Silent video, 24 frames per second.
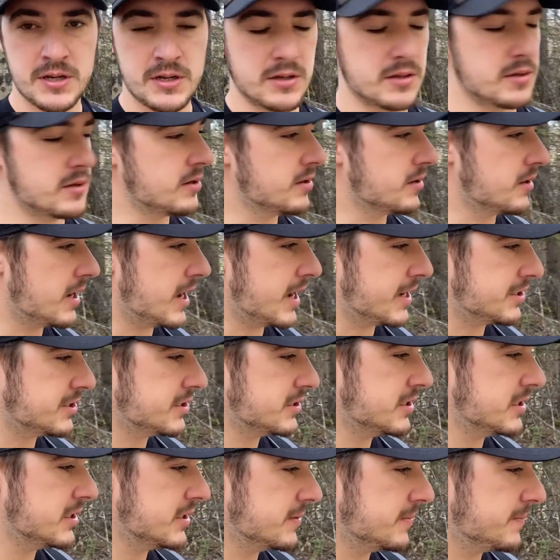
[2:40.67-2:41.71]
They're
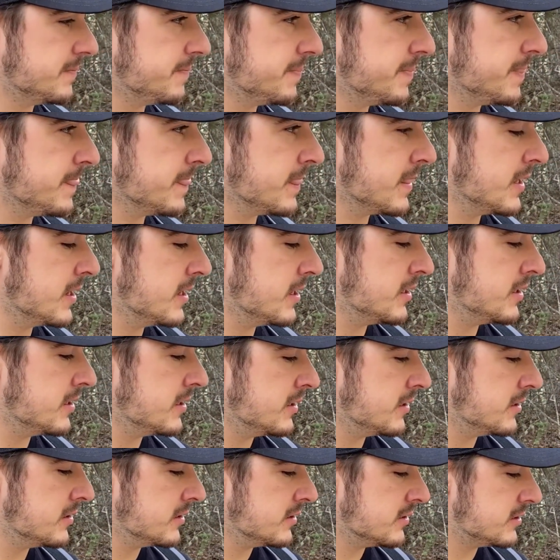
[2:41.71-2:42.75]
actually
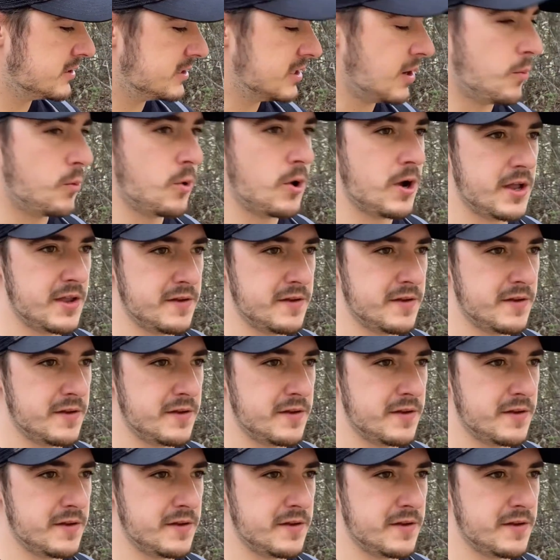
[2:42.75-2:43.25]
somewhat,